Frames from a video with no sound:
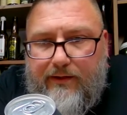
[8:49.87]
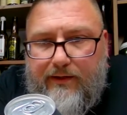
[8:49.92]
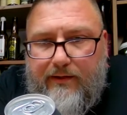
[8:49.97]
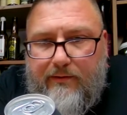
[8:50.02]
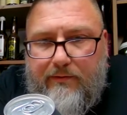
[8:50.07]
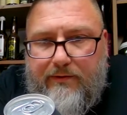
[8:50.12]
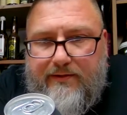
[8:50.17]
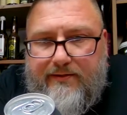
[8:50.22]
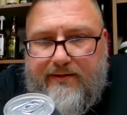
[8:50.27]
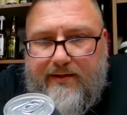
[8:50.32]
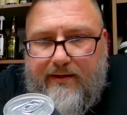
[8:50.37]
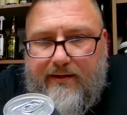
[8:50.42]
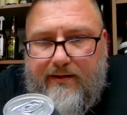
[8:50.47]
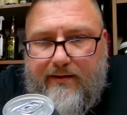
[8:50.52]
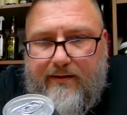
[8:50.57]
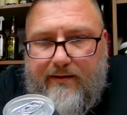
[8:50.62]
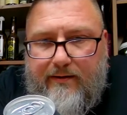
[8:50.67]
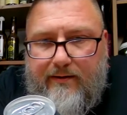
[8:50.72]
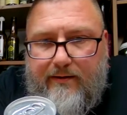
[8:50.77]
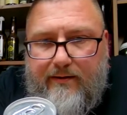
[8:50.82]
It was
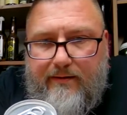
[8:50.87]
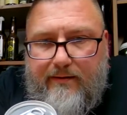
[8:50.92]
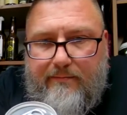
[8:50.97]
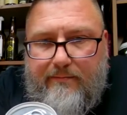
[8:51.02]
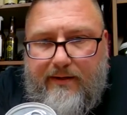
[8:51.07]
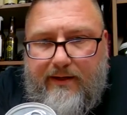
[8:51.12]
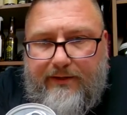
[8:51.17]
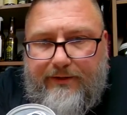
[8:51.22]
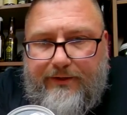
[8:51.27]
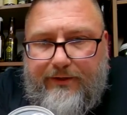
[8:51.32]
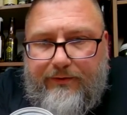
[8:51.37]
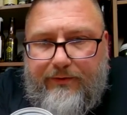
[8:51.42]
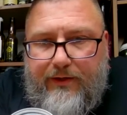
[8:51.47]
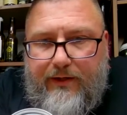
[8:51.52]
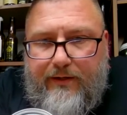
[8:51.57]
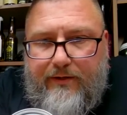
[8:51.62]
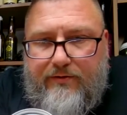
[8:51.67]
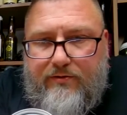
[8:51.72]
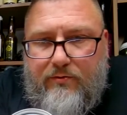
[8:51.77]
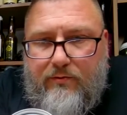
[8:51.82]
my
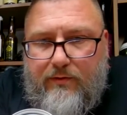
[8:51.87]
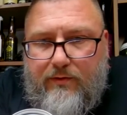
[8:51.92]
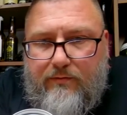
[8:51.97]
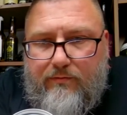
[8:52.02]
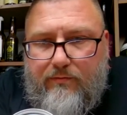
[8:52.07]
duty to sort